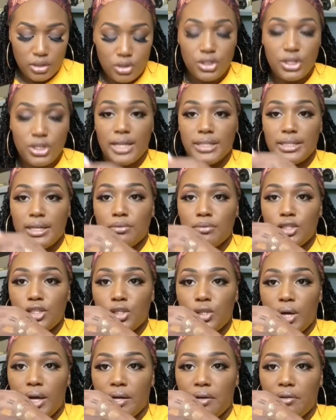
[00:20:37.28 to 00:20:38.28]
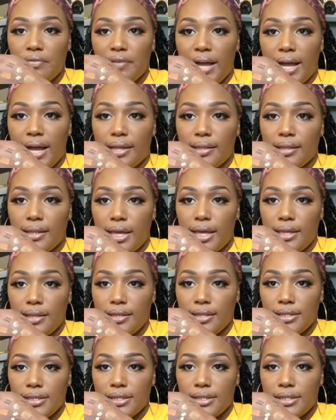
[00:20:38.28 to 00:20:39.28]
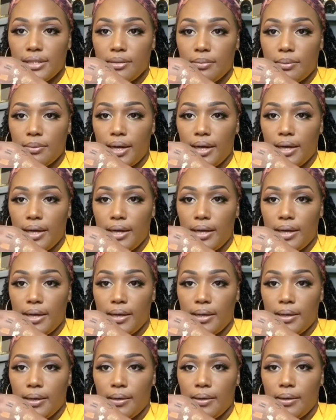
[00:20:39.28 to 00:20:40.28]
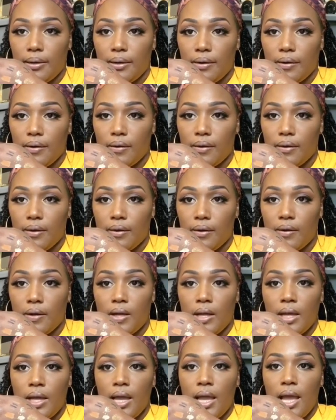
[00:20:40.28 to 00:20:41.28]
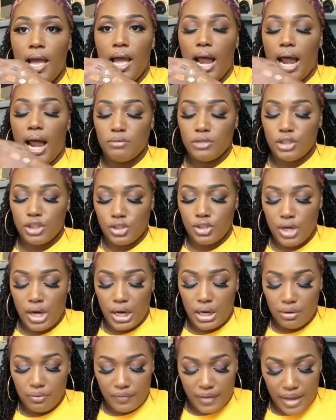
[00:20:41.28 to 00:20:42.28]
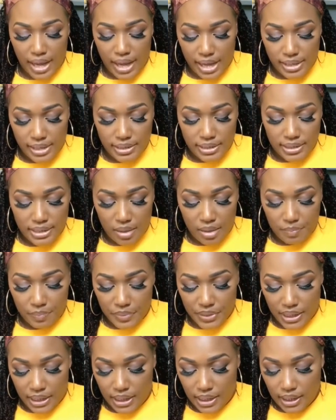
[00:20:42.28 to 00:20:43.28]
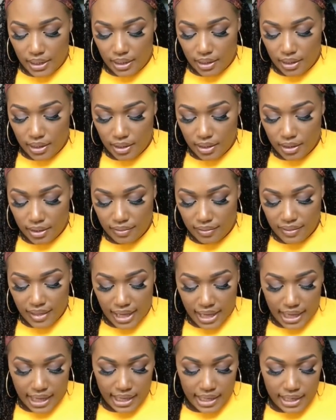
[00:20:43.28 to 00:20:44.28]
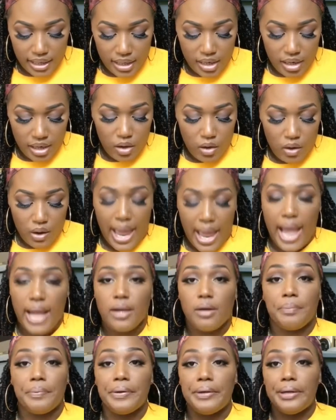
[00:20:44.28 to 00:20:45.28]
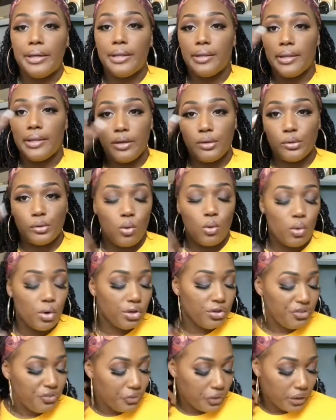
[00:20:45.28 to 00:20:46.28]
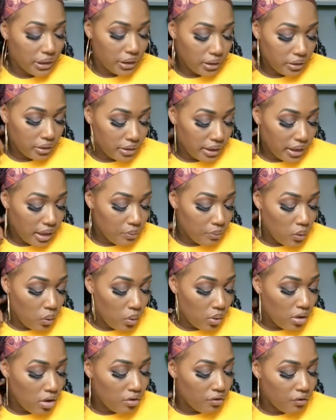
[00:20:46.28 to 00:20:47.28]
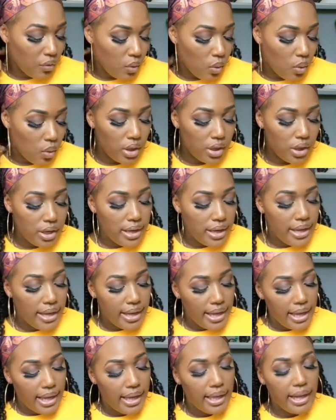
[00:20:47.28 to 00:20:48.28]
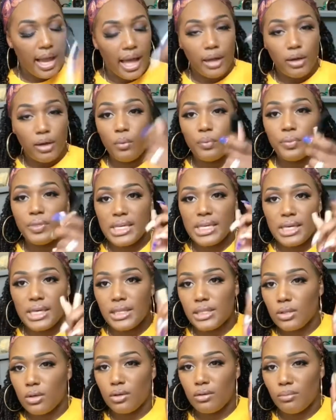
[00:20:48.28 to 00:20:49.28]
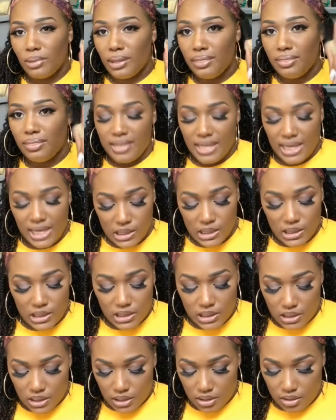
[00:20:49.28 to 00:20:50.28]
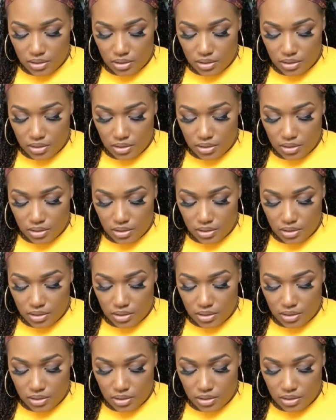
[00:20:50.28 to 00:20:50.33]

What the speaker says: told you guys I was just trying to find, like, this is it right here. I was just trying to find something that I could put in the inner corner for the look that I'm going for. And I don't think it's going to be this.